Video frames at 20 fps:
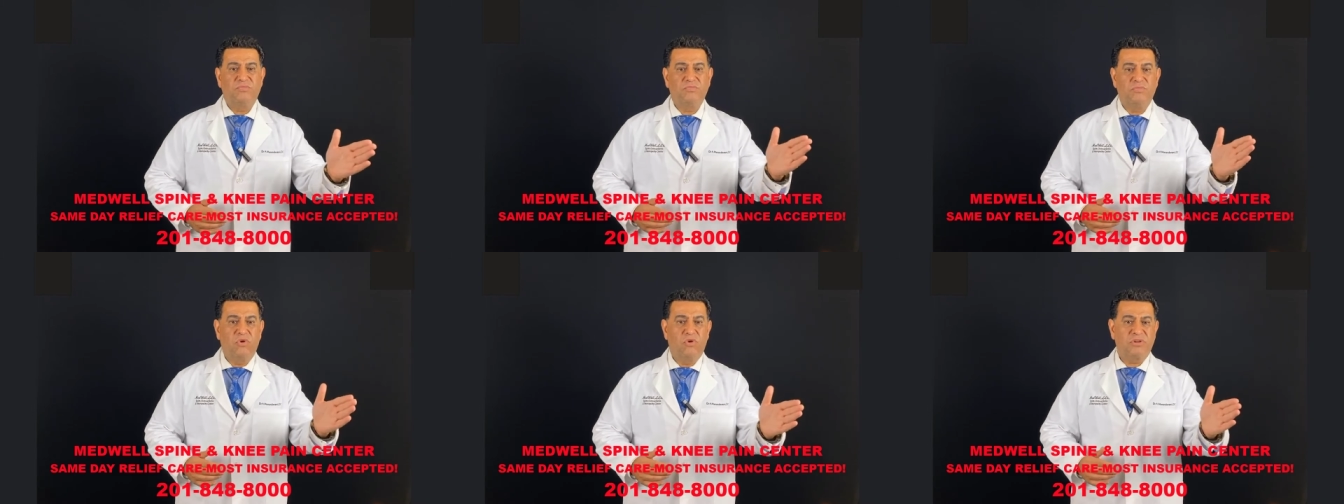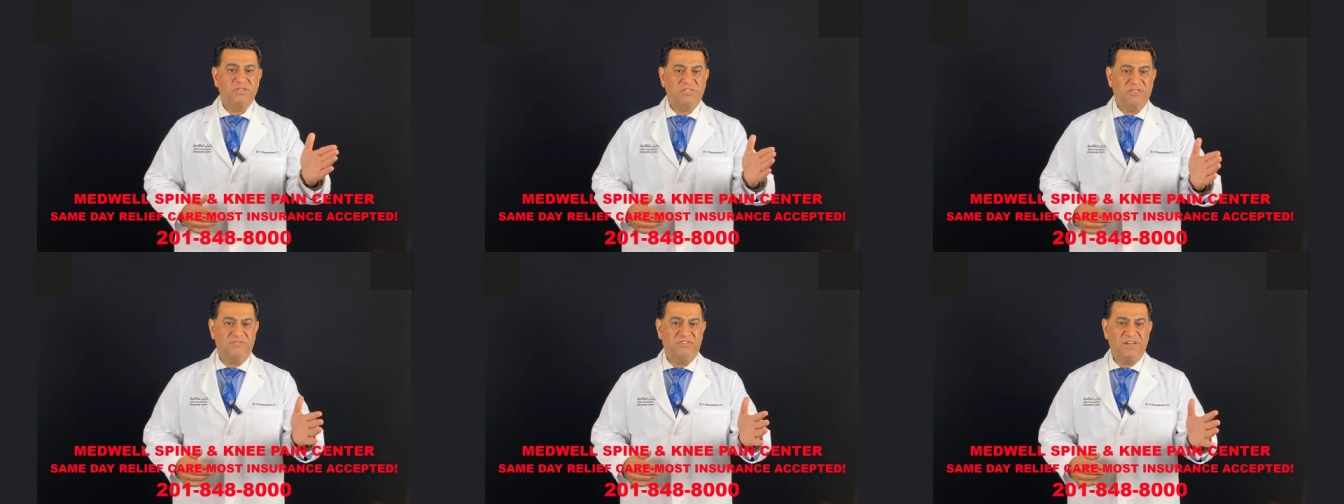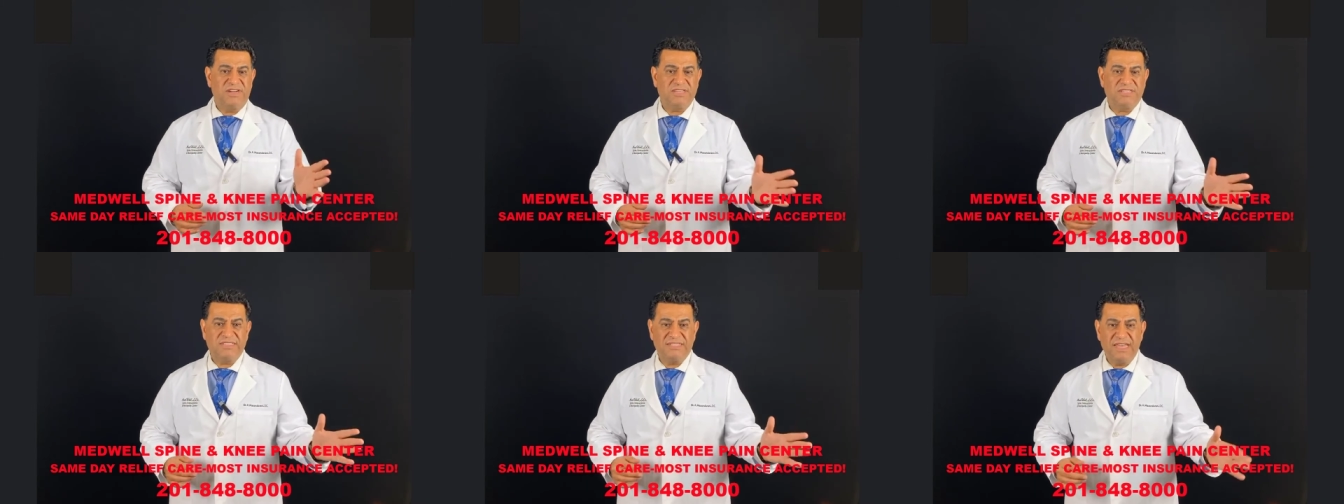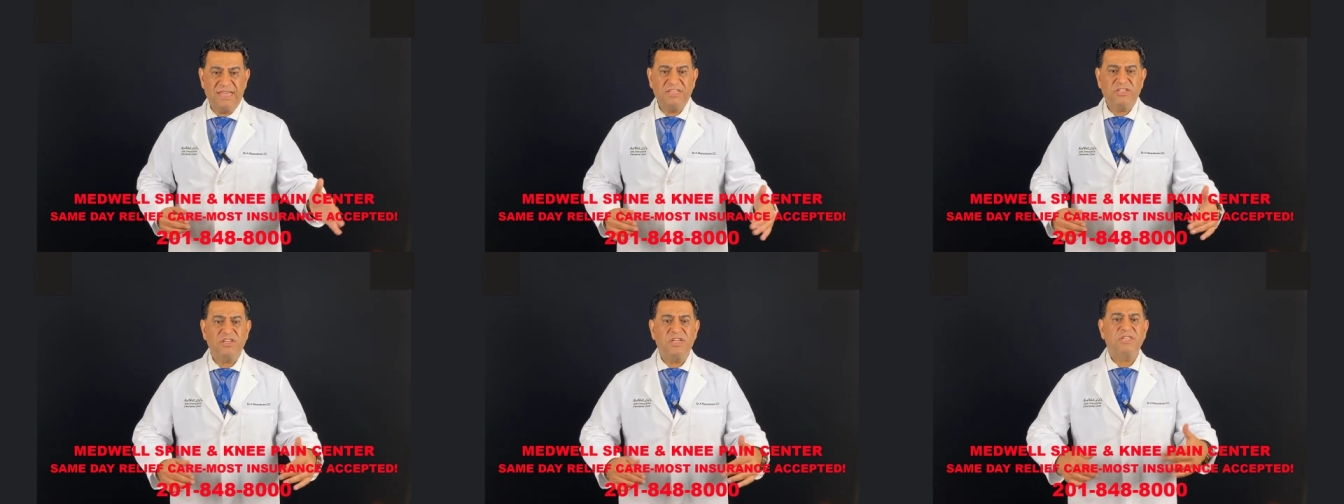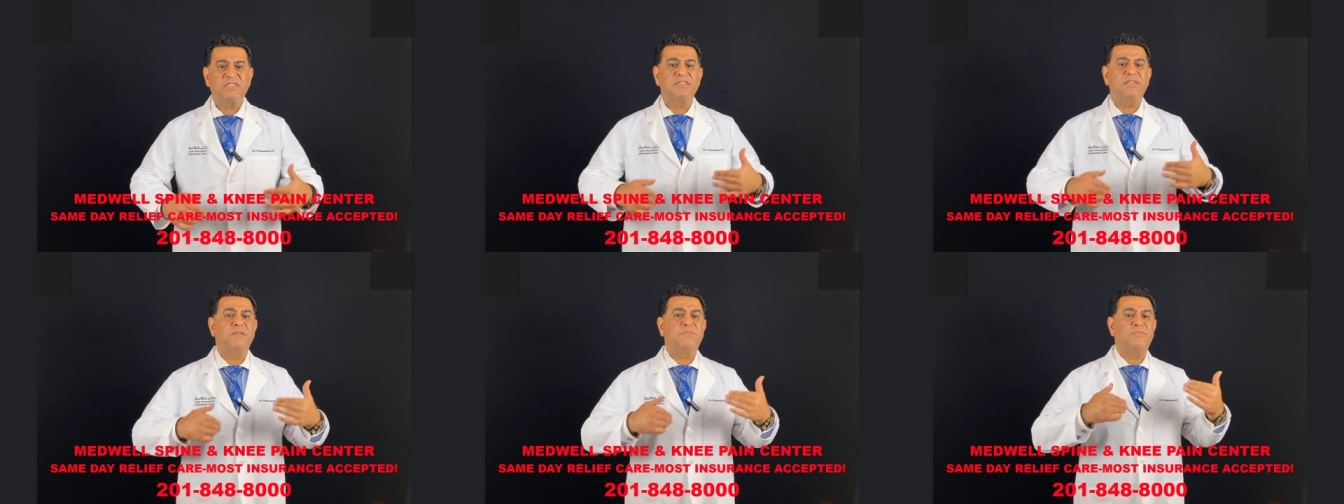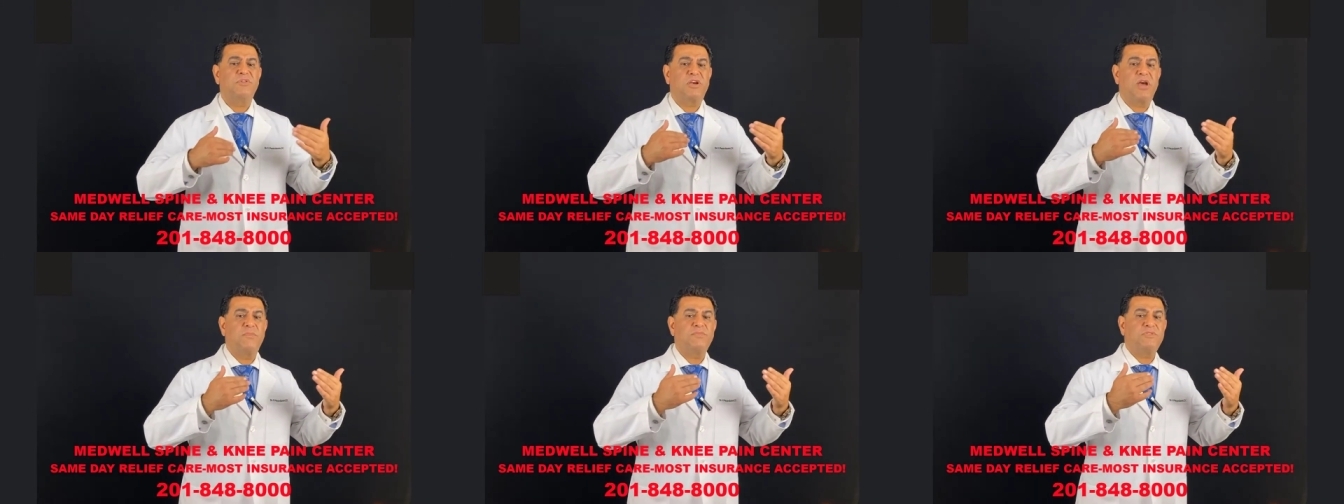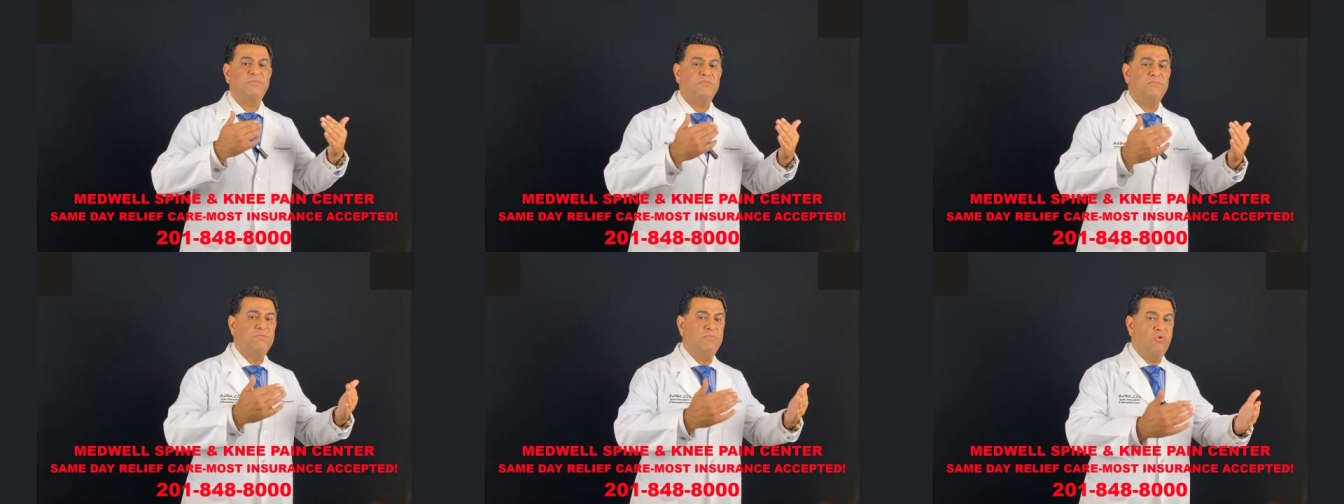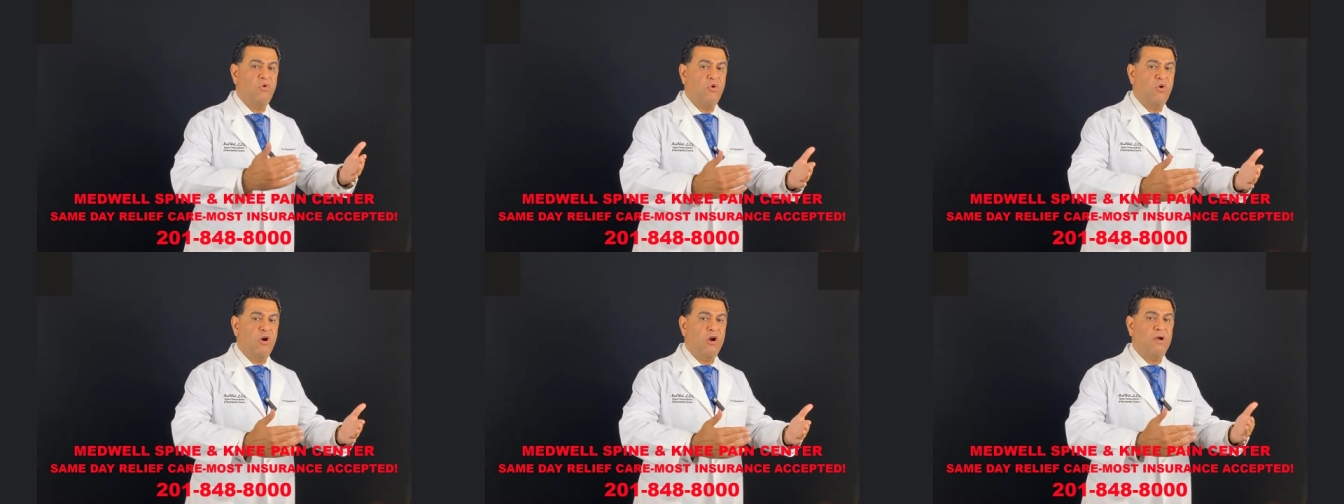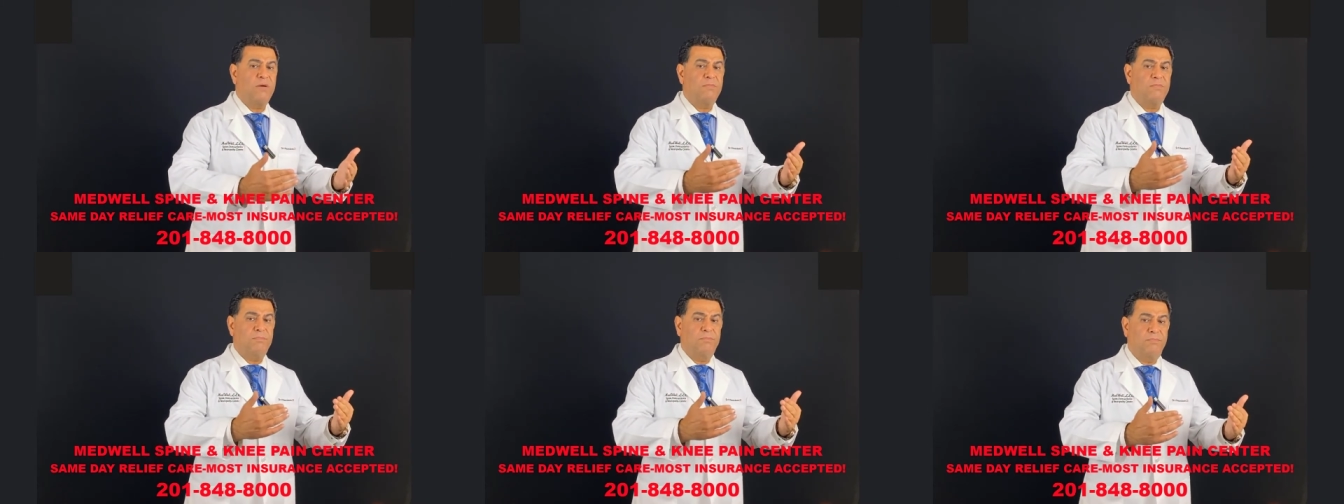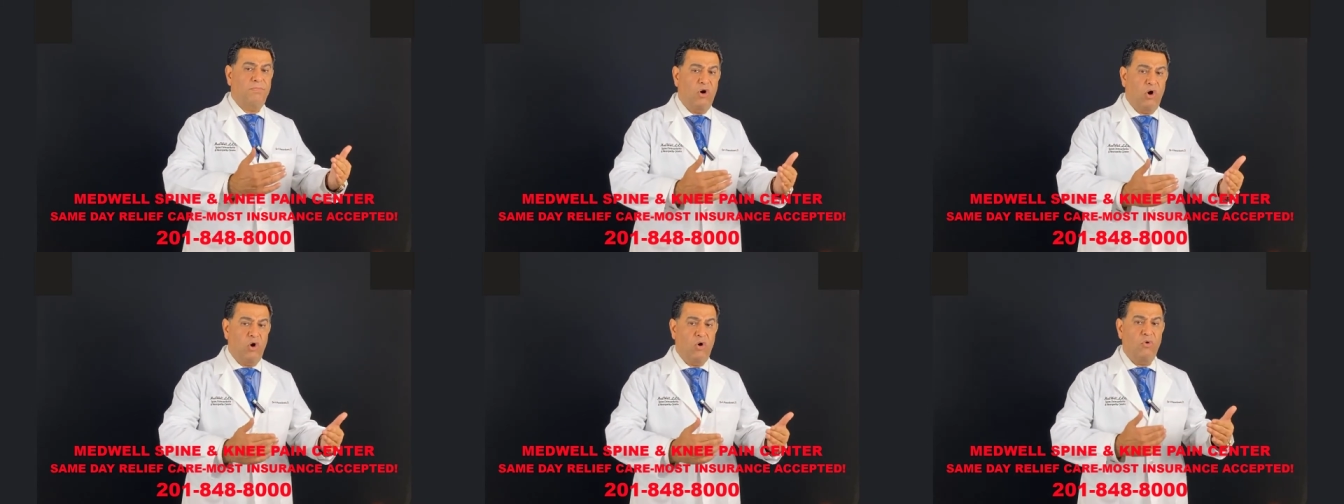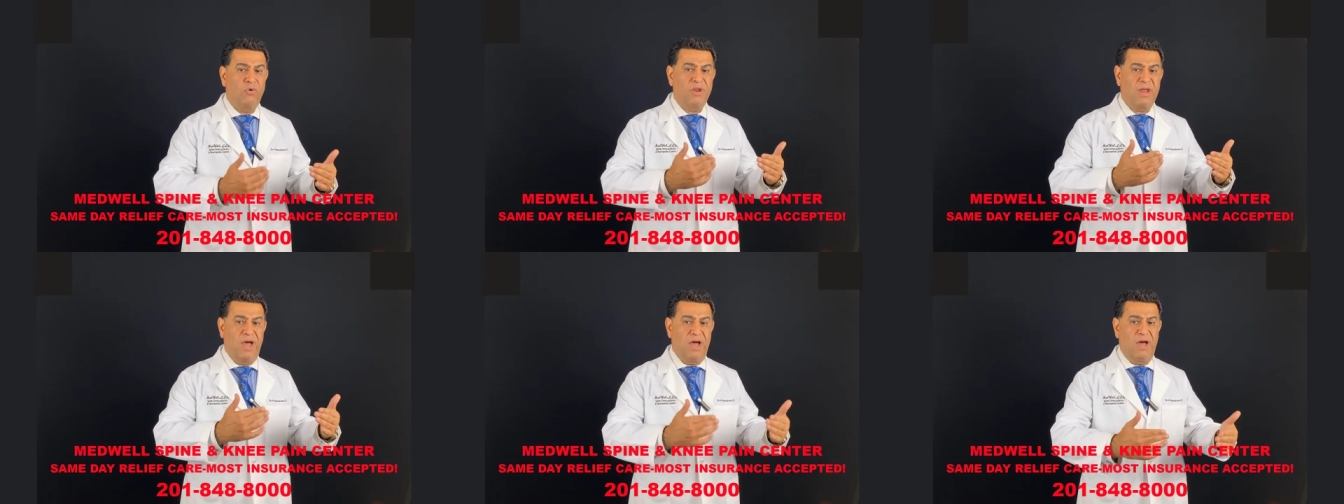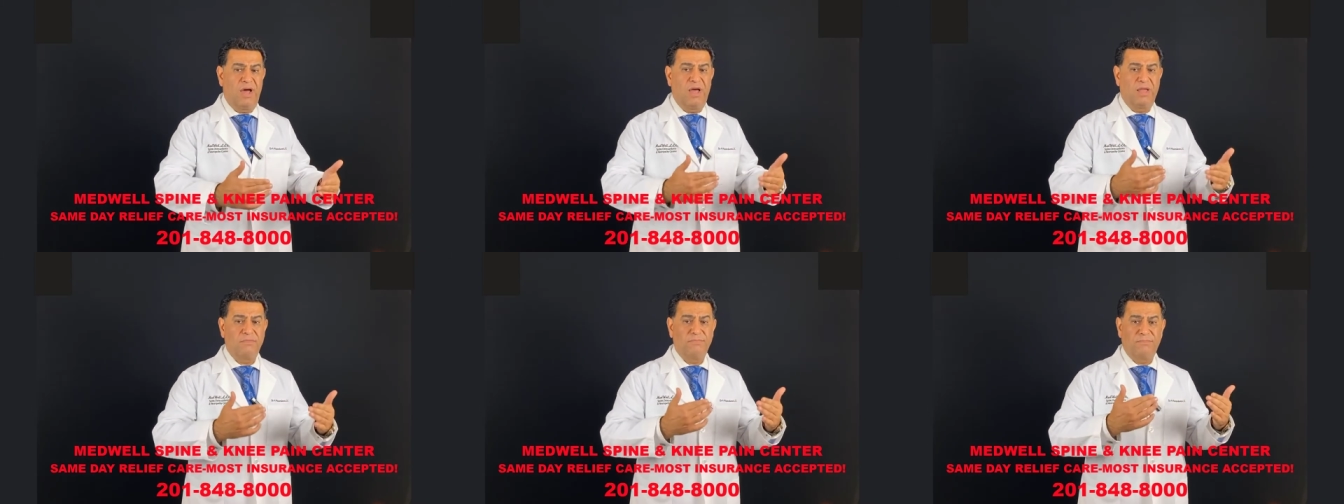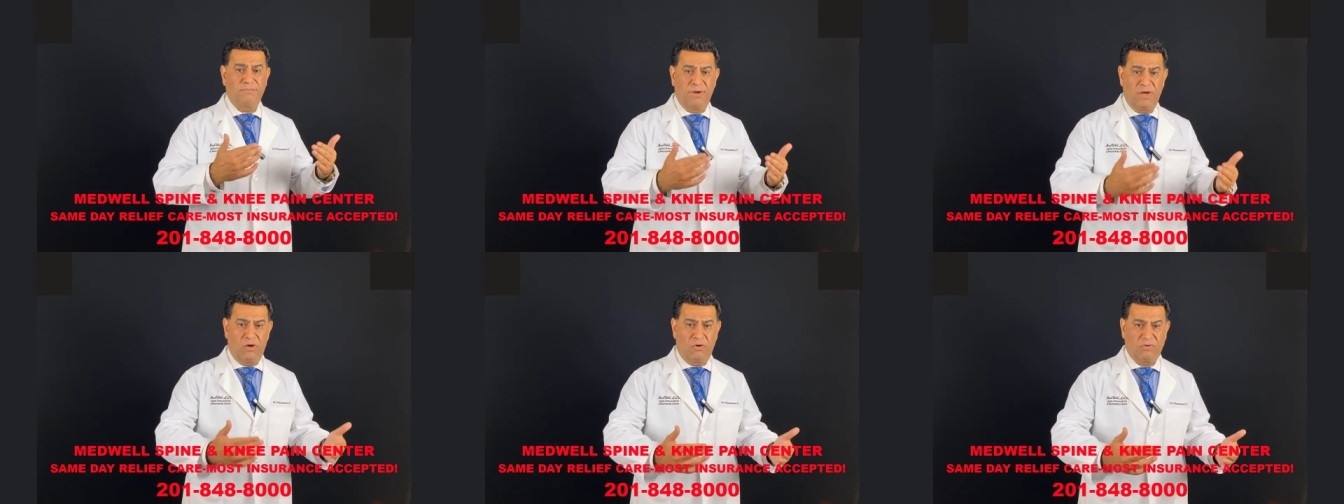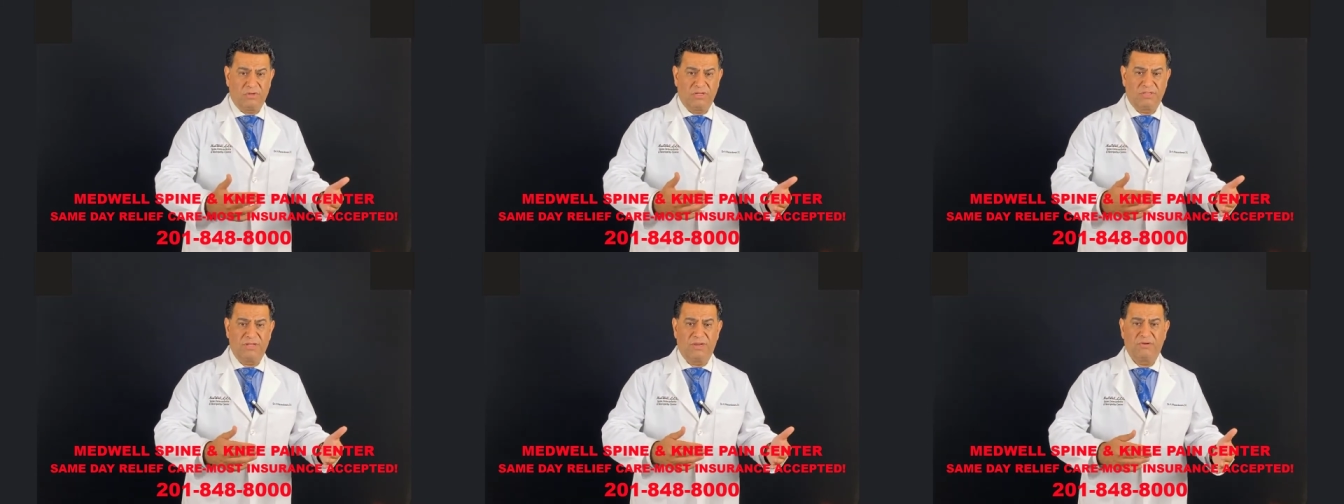to more severe stages, it becomes more bone on bone.